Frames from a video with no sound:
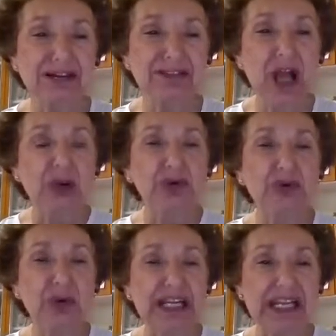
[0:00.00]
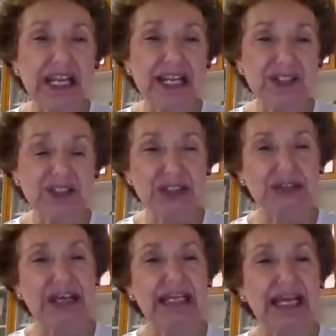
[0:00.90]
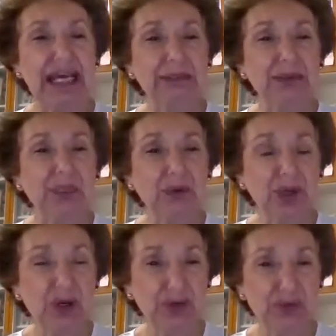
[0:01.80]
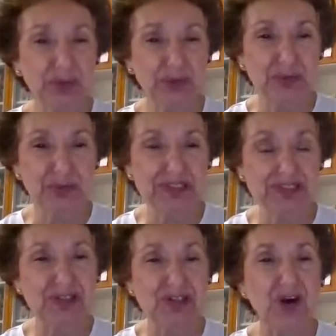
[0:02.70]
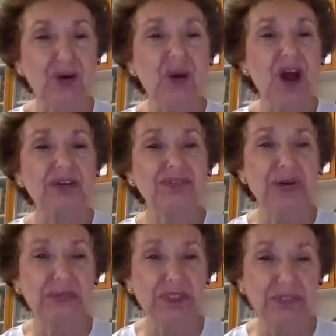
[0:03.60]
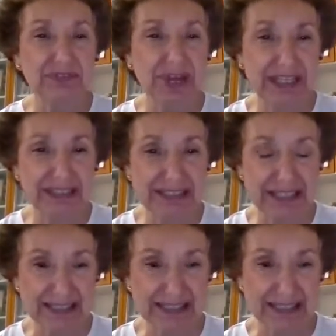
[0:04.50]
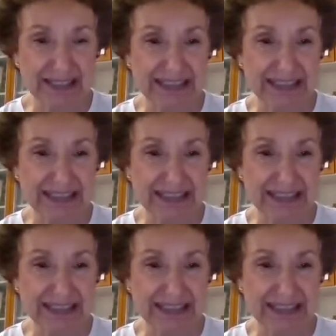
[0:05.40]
radiation that had blown over through the snow from the Nevada testing.